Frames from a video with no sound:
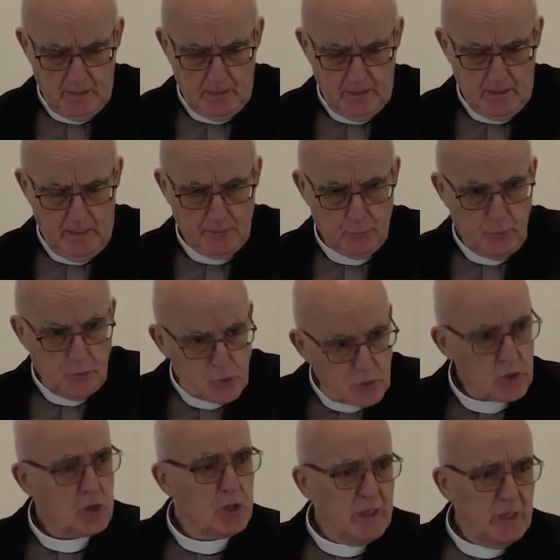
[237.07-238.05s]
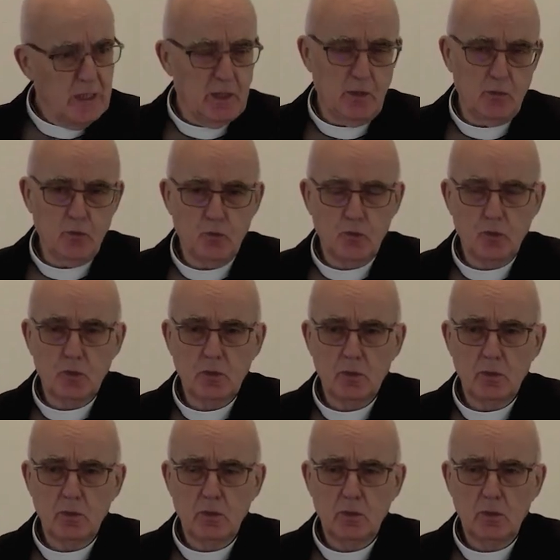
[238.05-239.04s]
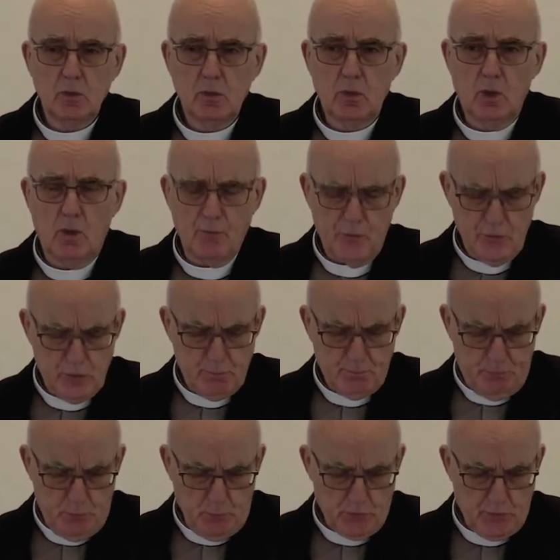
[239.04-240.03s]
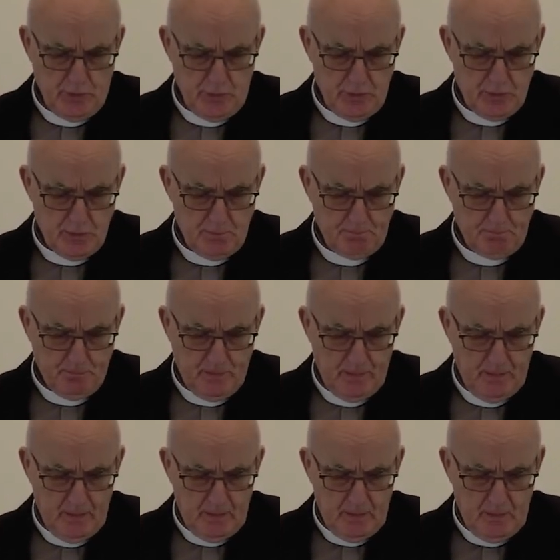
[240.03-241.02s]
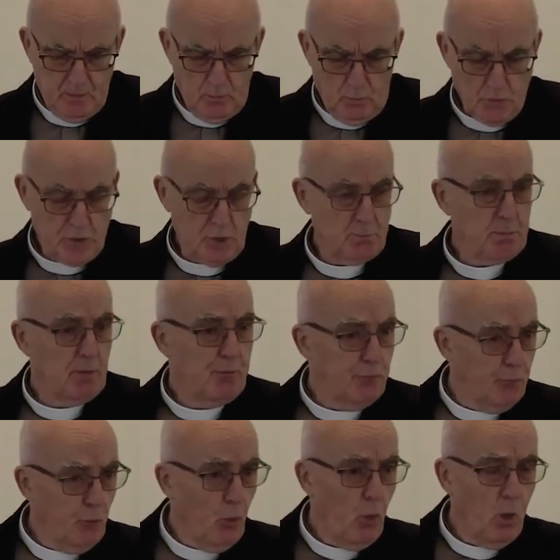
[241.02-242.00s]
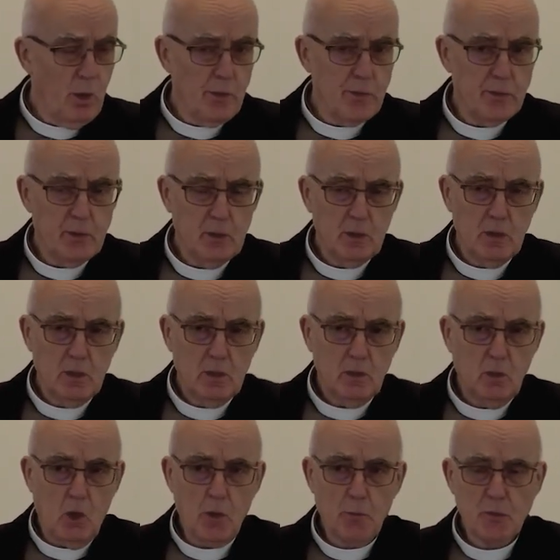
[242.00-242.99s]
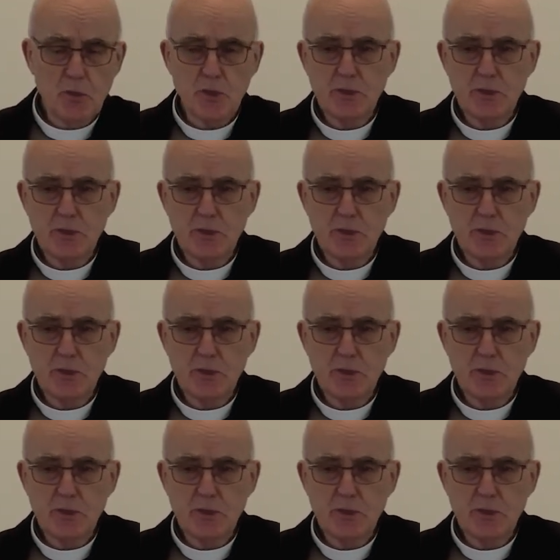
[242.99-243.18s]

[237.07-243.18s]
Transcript: At which stage of this process, was it before or was it